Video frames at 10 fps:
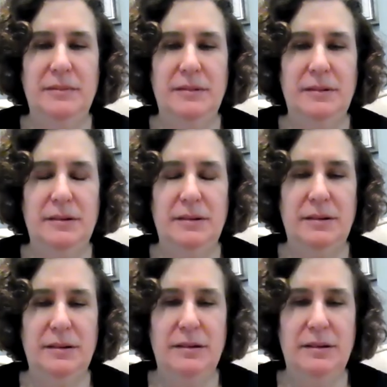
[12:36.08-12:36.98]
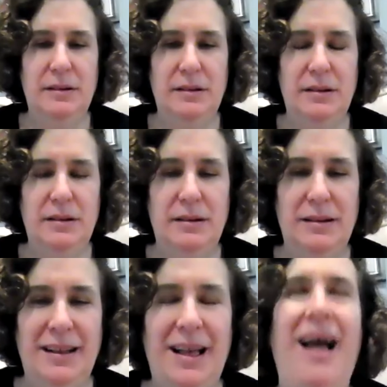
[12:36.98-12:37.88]
Eating matzo
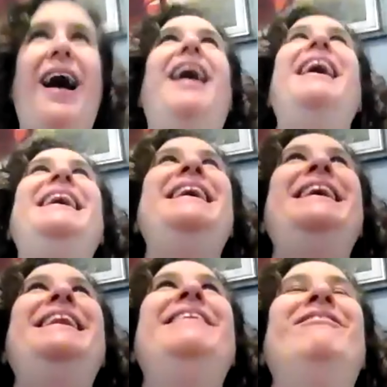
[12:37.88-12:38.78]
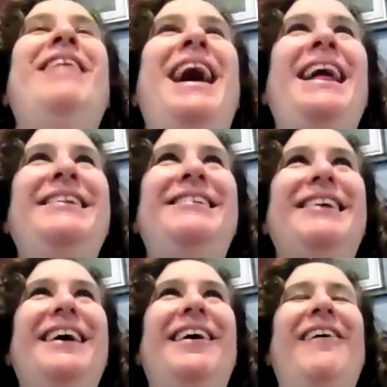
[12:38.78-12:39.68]
eating matzo.
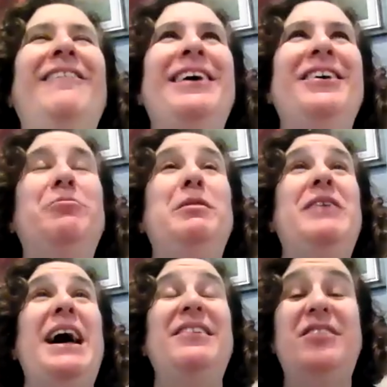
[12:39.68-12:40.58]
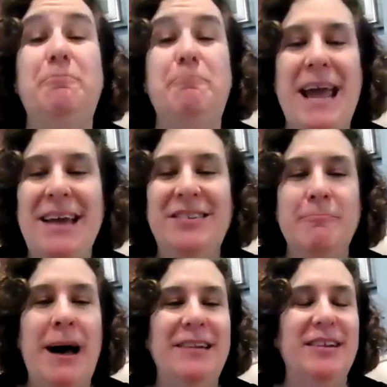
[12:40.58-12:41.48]
Oh my gosh, we've got space
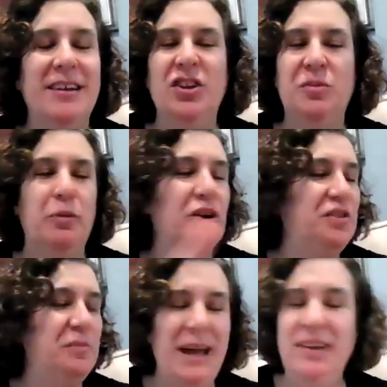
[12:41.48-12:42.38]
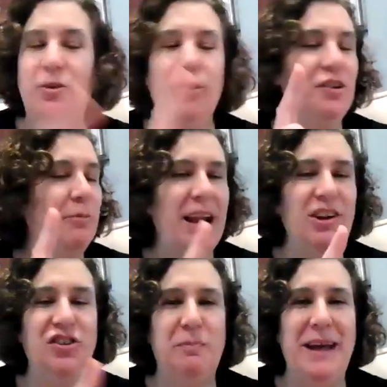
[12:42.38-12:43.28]
matzo in this book. Space
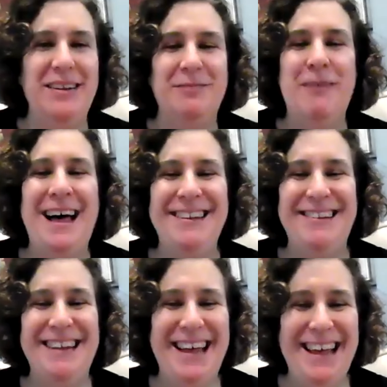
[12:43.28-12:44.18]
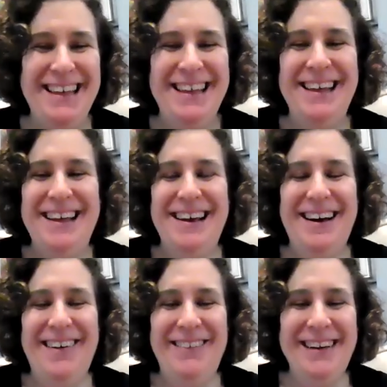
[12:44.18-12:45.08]
horseradish, space matzo.
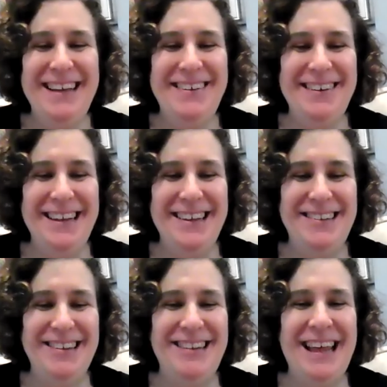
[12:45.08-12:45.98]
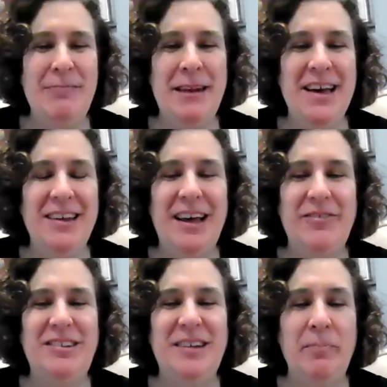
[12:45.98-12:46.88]
Oh my goodness. Does anybody else
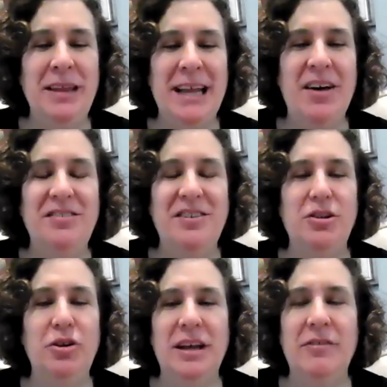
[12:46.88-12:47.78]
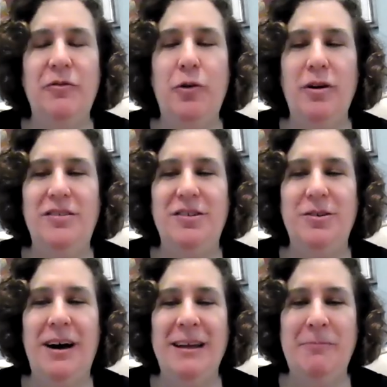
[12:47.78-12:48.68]
have something else they're looking forward
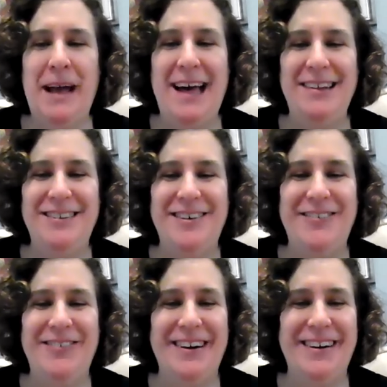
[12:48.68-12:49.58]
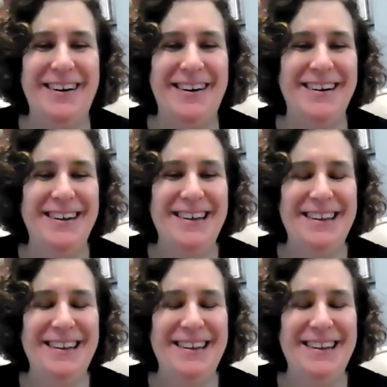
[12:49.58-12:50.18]
to on Passover?